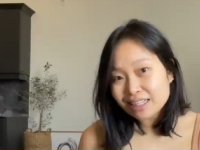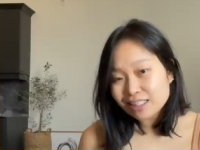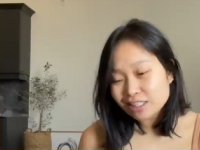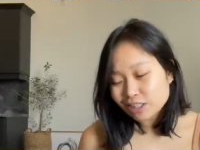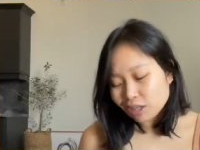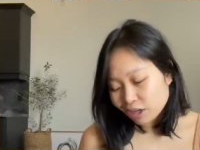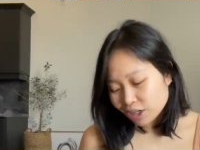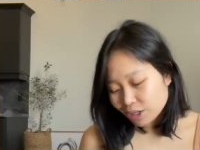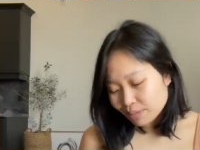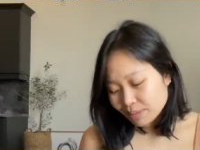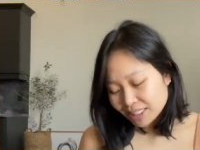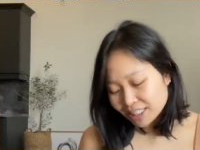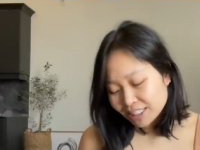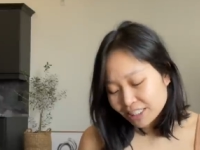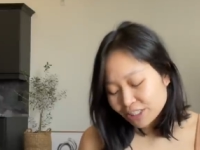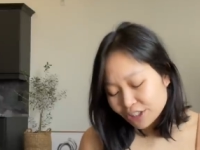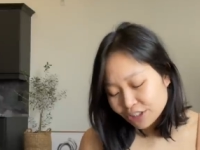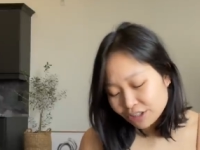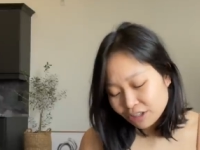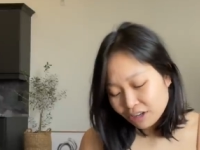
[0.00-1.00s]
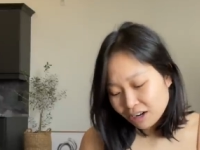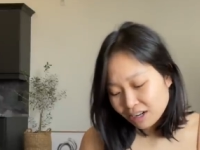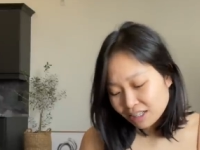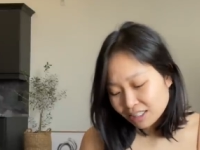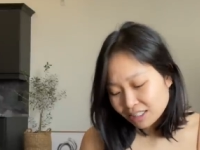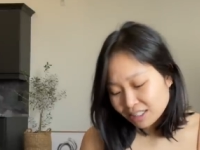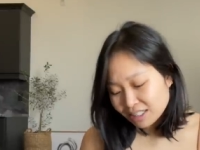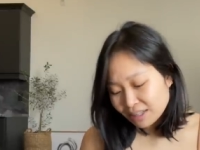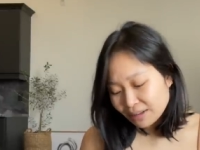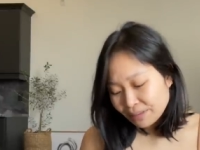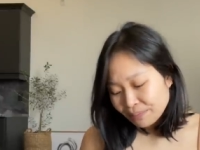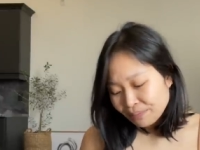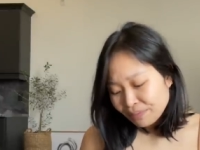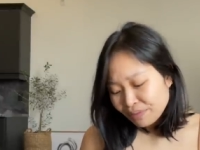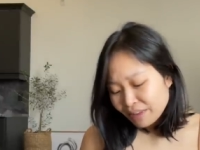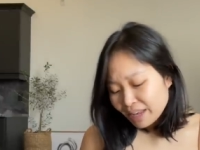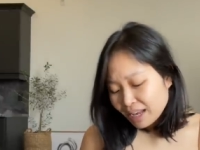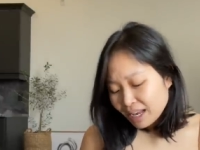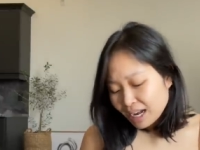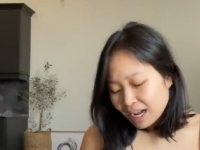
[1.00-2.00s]
and documenting your thoughts,
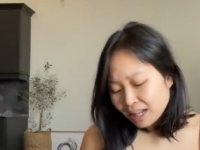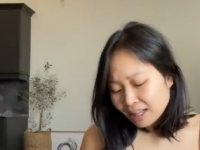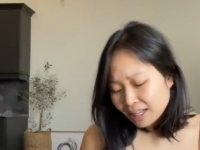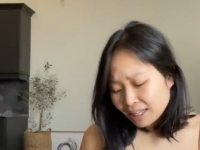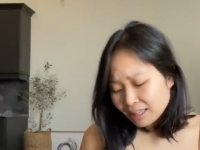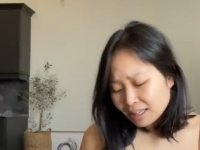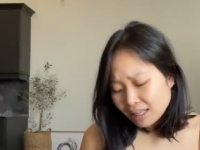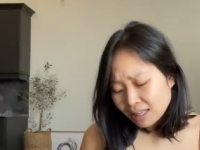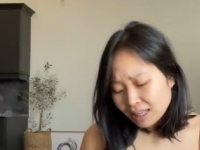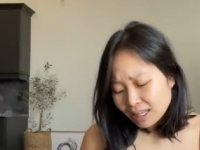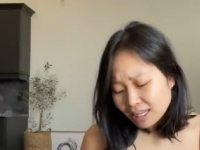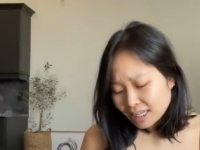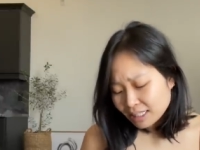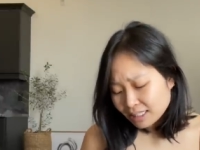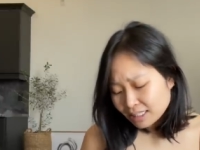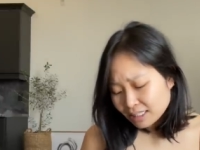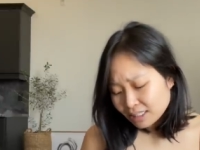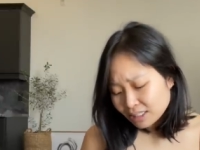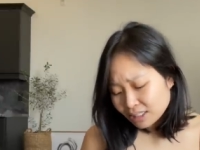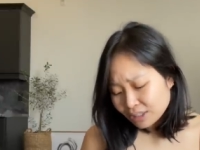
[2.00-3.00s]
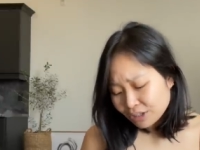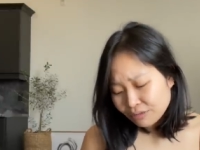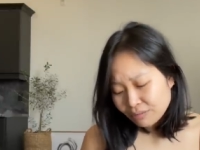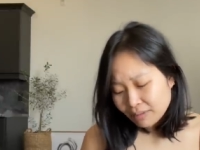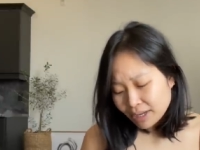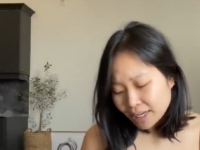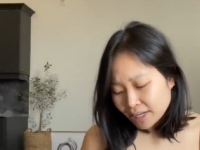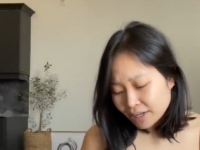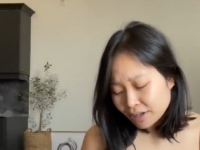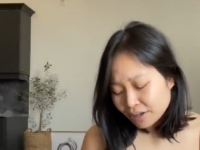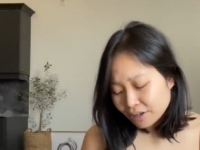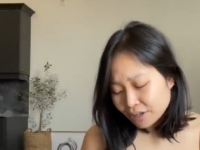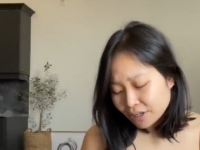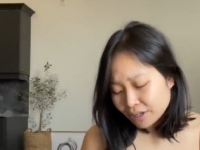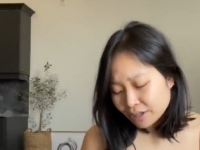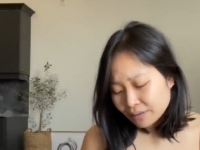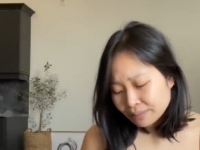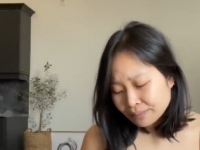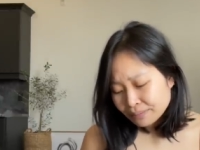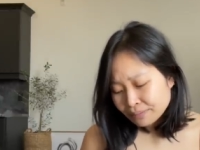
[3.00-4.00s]
like the lists you've made,
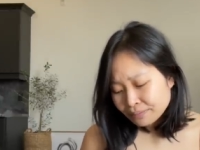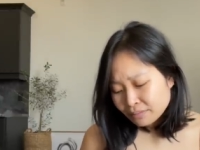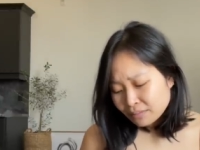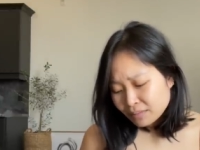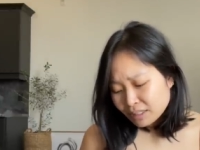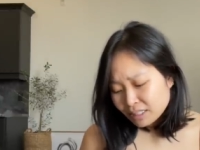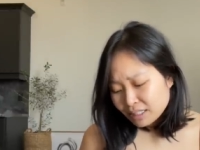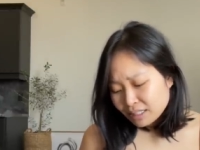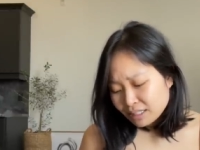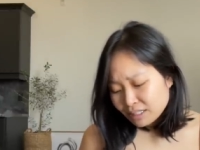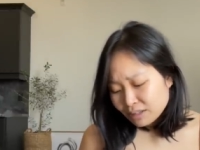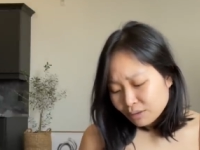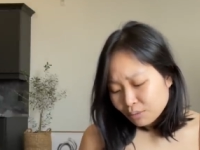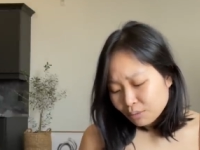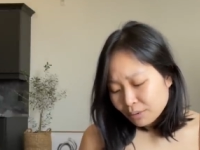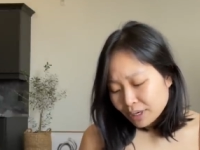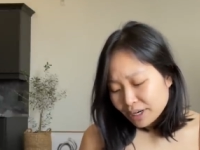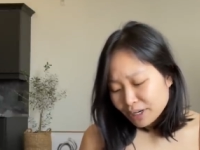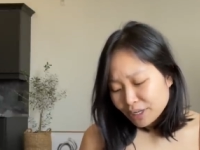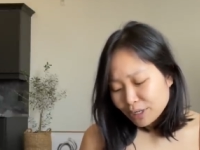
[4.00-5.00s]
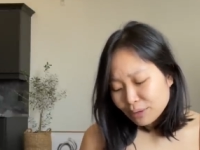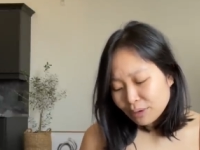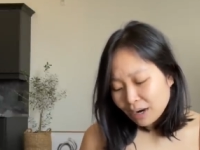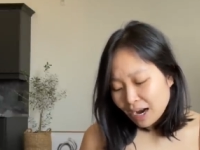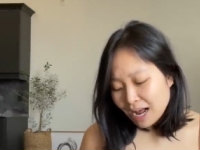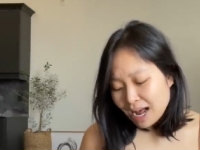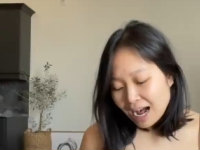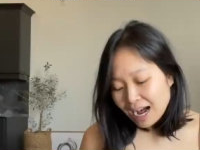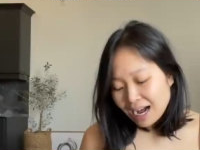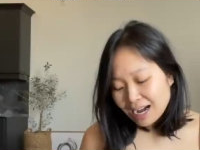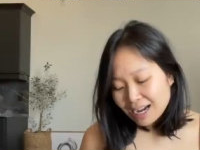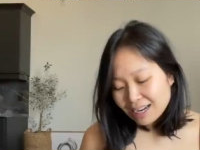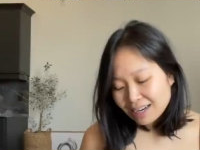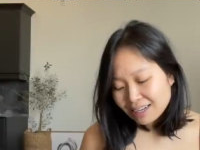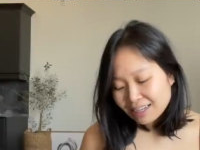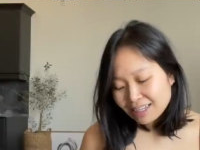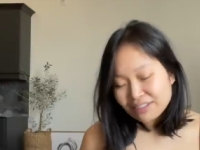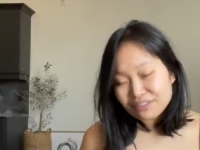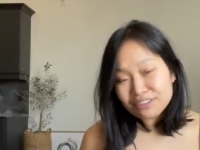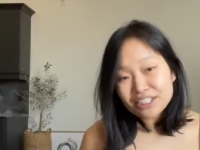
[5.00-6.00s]
or where you were at
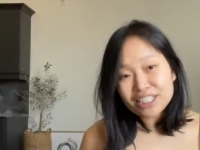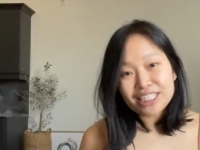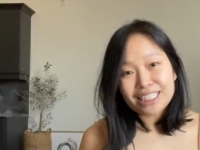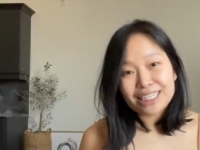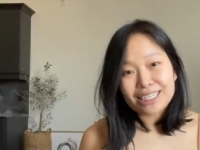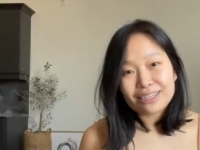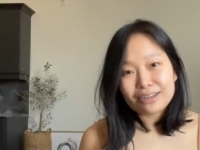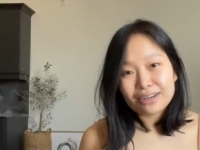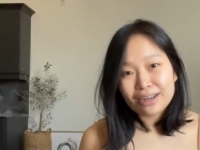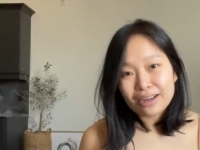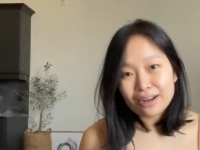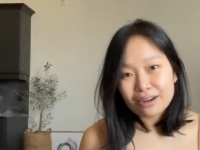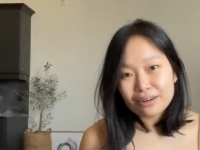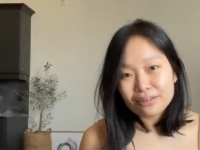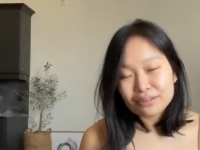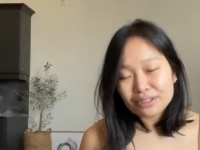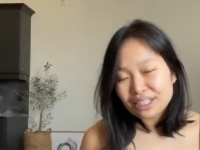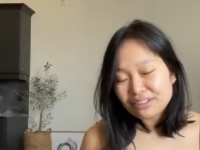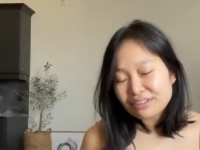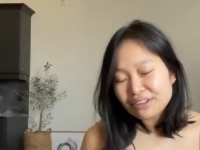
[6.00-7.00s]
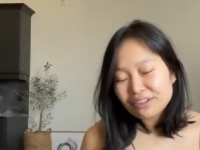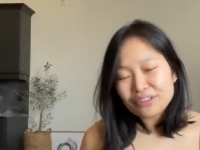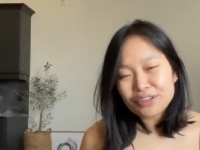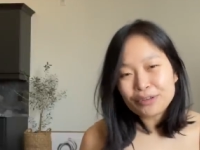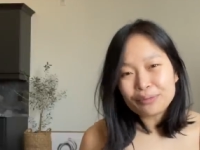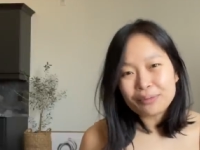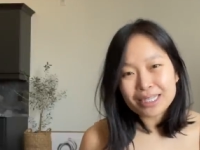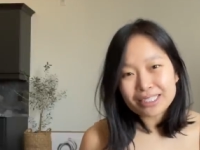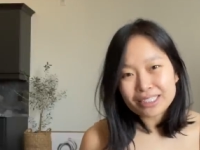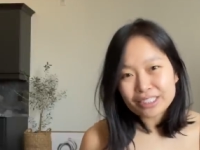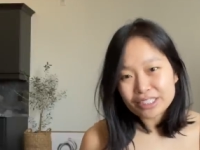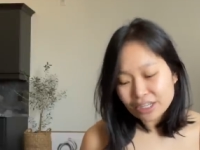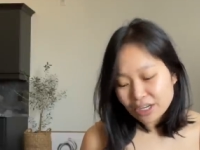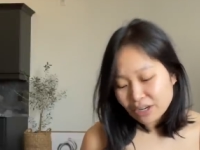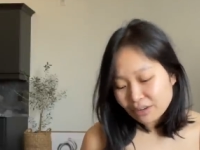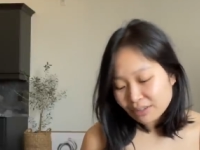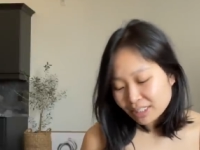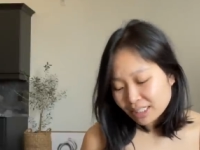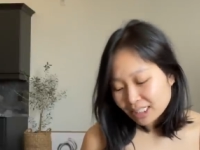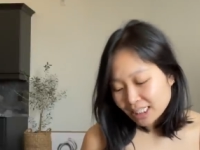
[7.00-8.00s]
even a year ago, even a few months
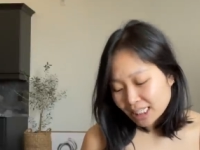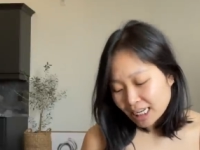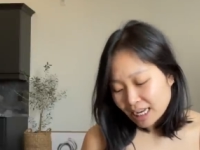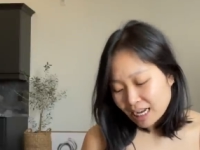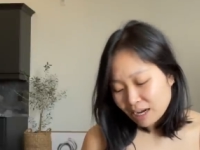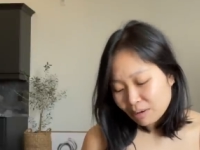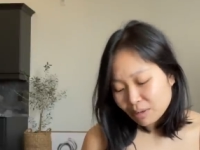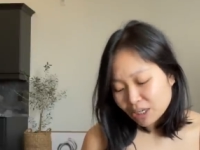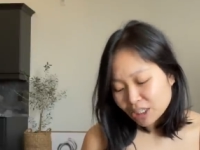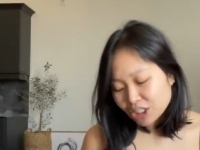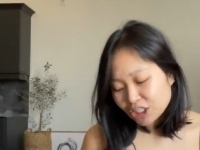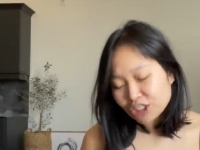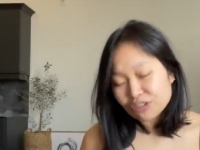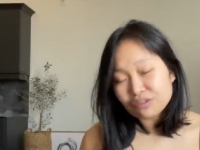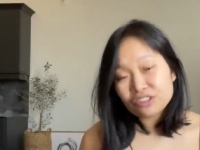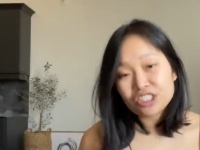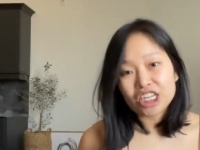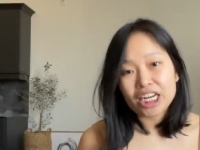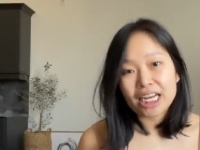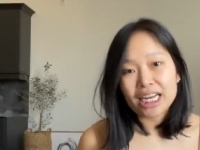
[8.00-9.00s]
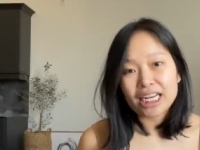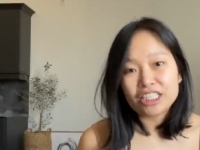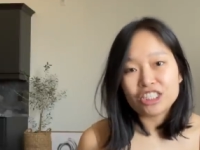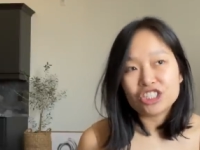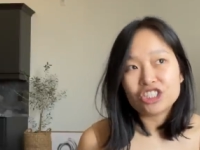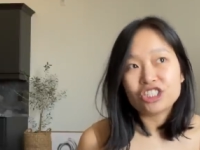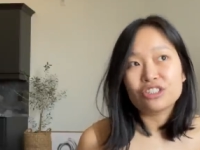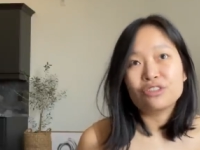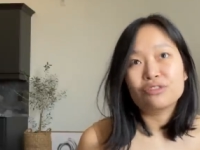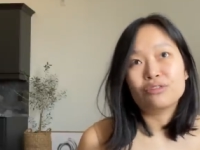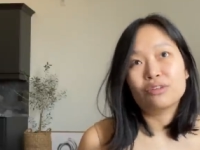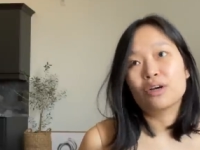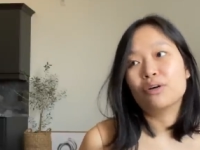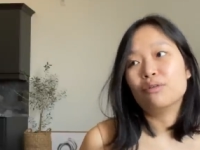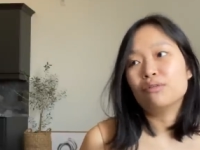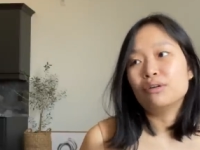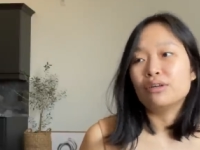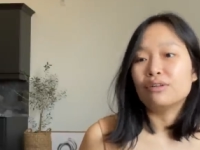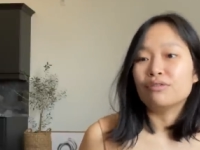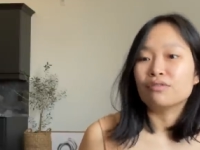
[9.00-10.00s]
ago, and seeing how much you've changed and
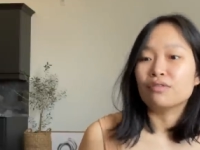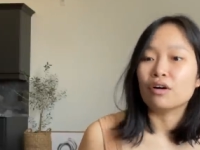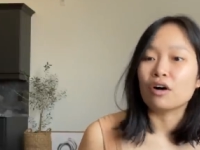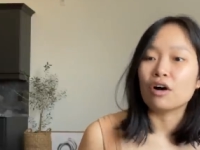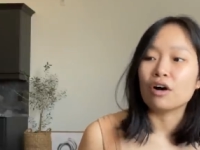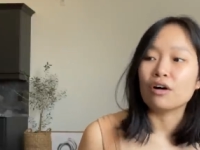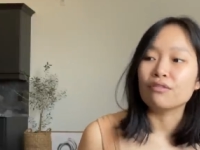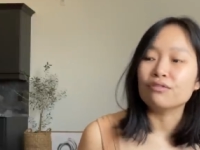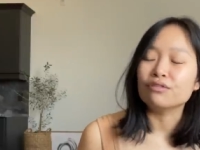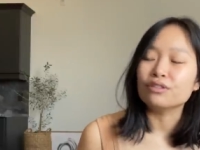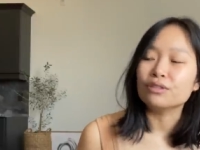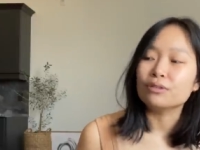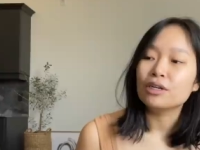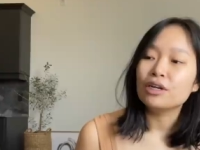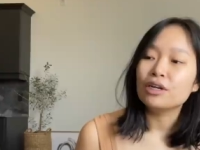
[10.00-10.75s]
grown and evolved,